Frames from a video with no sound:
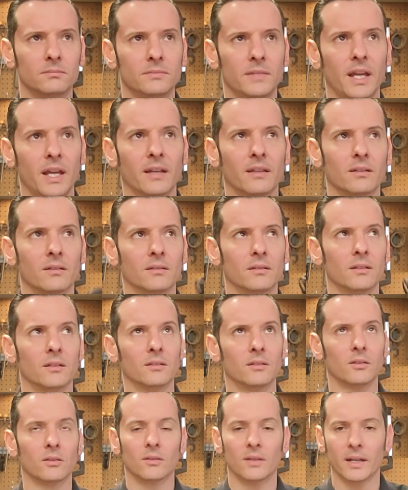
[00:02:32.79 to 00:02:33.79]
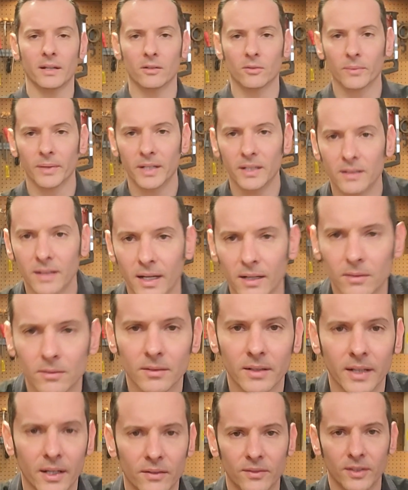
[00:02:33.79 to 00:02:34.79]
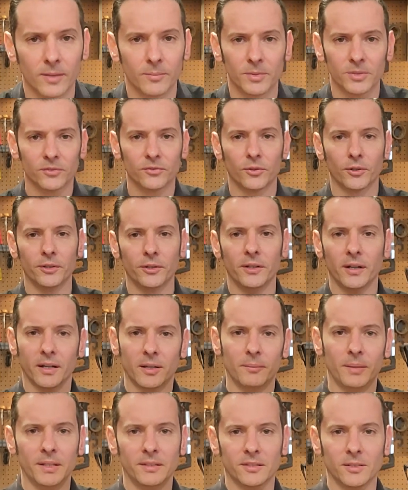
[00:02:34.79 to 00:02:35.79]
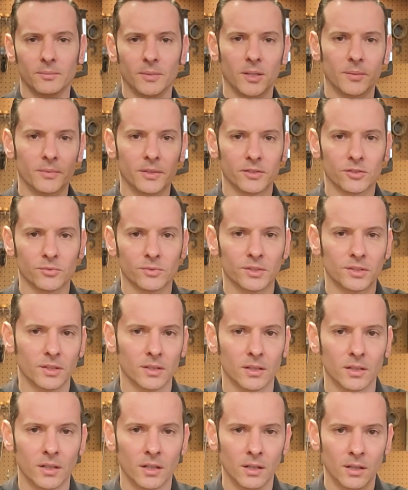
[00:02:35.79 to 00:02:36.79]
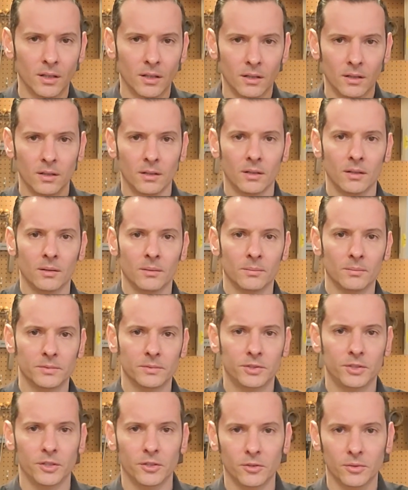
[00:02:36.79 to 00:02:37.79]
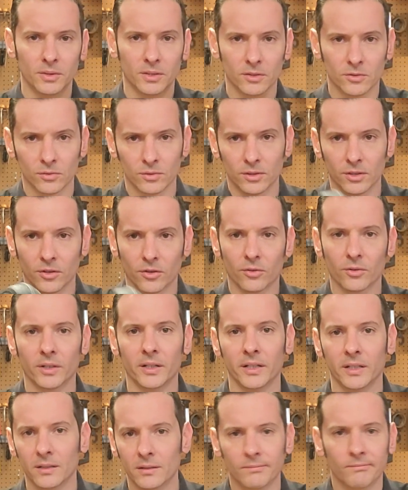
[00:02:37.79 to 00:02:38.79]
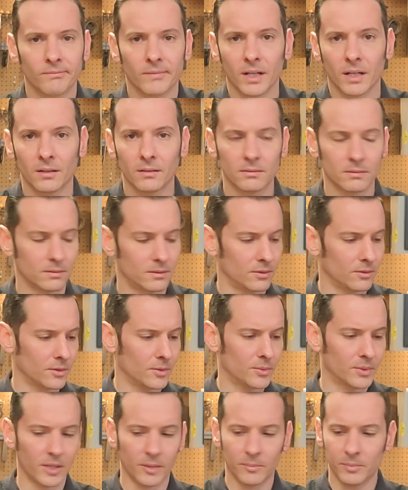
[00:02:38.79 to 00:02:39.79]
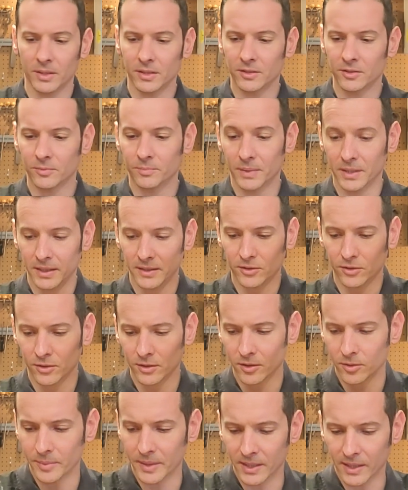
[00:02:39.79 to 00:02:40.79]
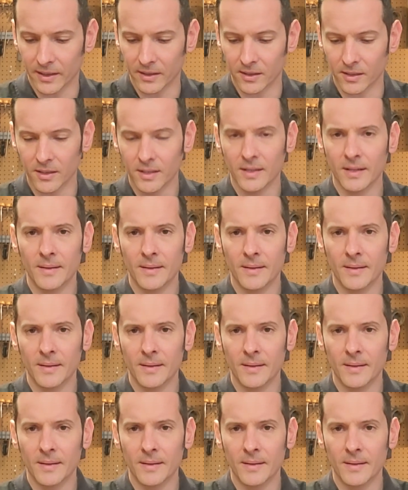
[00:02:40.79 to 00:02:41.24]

yeah, they're a little lighter weight. I don't have numbers for you. I can make some up. This one's a 2 and this one's a 3. I don't know what that means, but these are a little bit lighter.